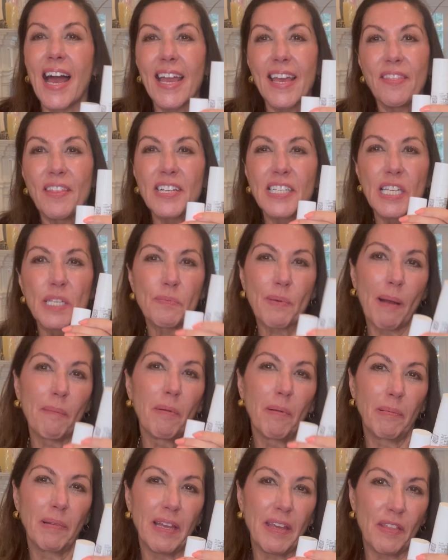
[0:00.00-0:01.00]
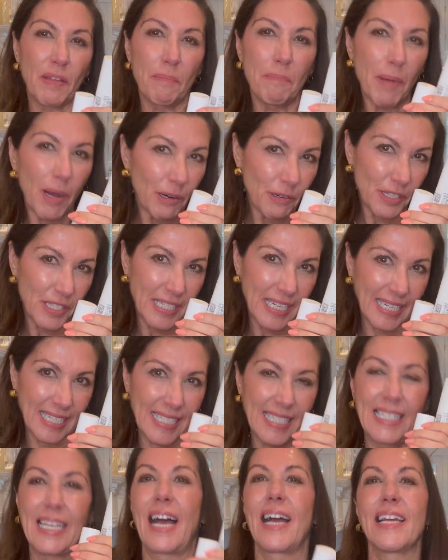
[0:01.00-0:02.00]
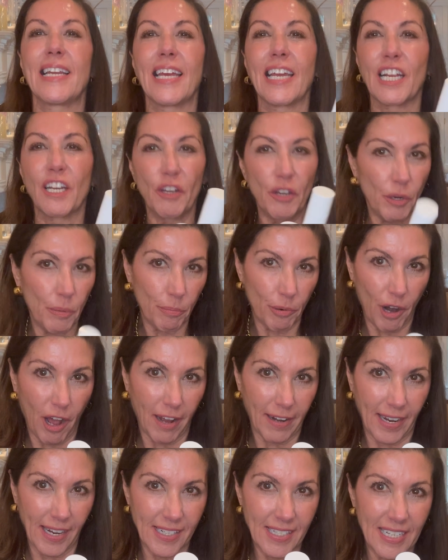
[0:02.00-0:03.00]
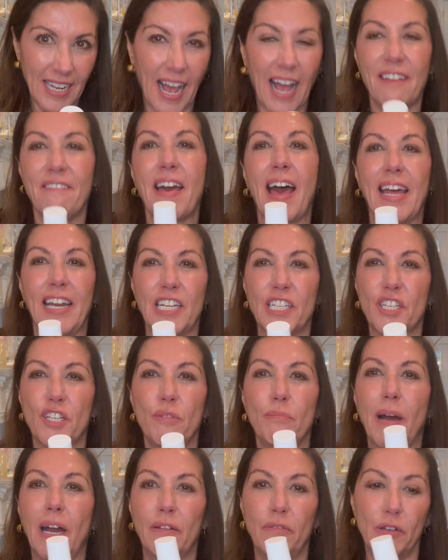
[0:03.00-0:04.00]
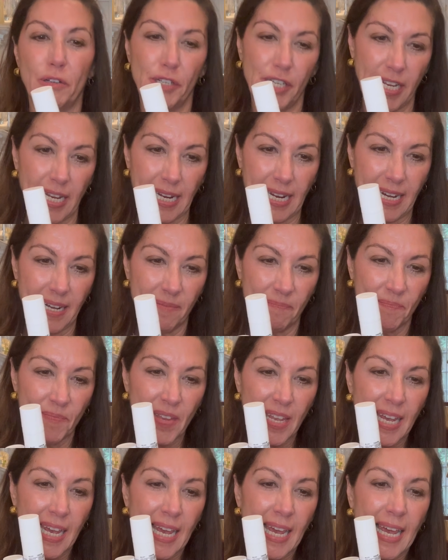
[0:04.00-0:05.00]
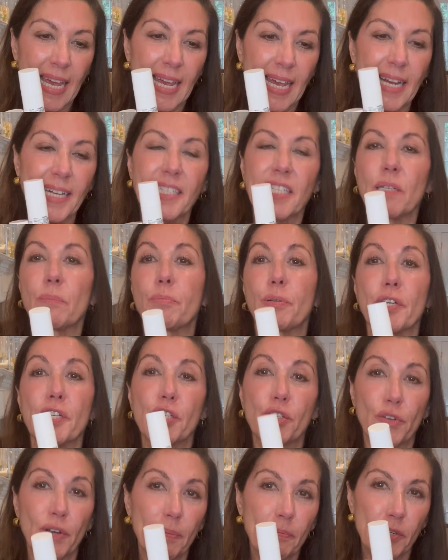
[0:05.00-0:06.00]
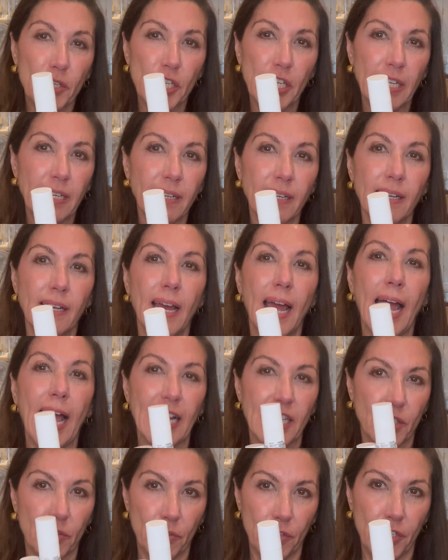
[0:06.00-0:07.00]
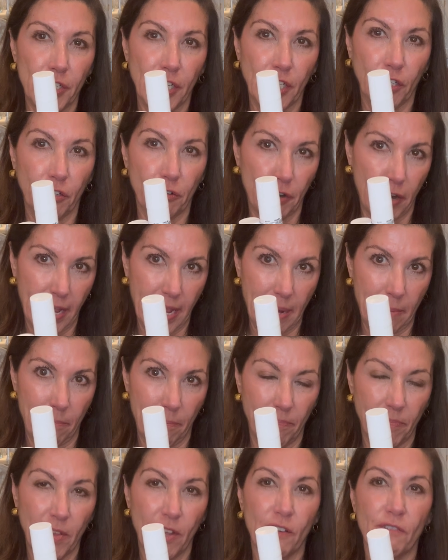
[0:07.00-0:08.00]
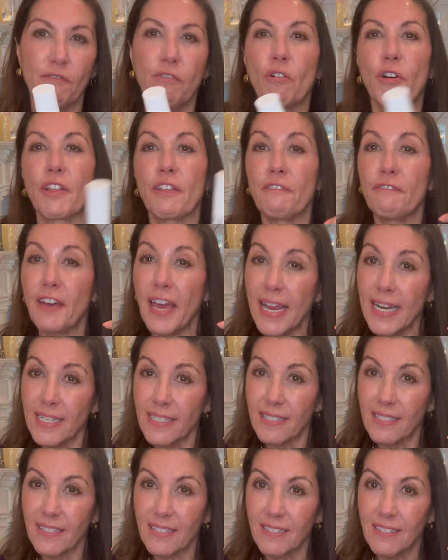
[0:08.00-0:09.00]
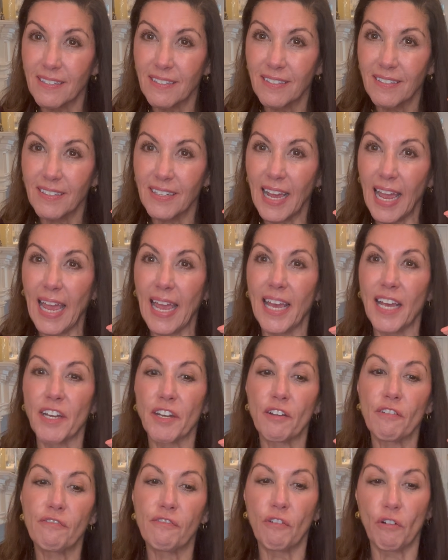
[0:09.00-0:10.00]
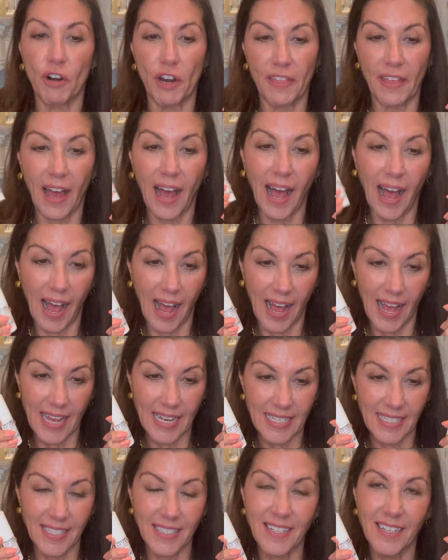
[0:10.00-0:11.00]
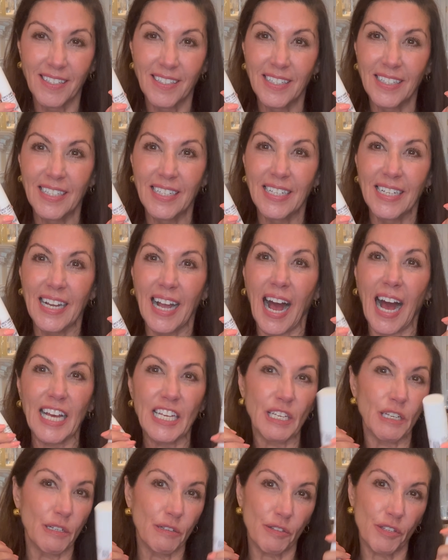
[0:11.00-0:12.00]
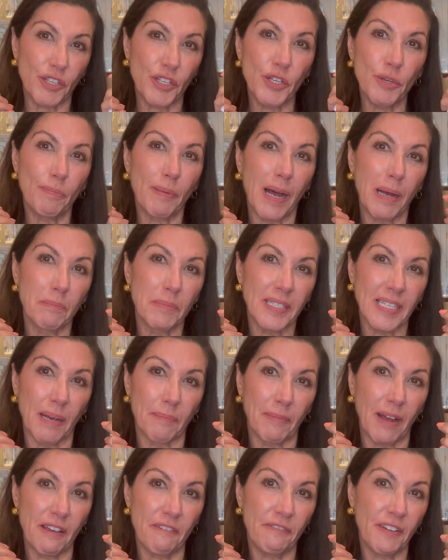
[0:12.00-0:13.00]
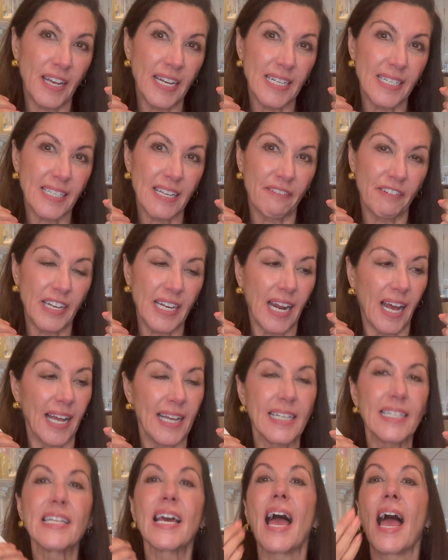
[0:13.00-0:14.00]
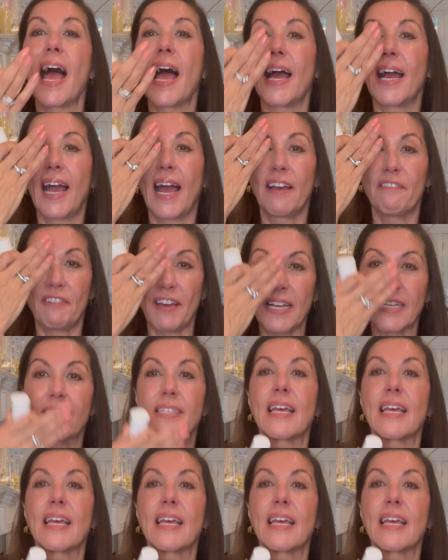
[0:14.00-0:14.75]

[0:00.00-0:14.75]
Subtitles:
This is probably the most exciting new product I've added to my routine. It's a prescription estrogen cream for the face and for the eyes. I use 2 pumps on my face every night, face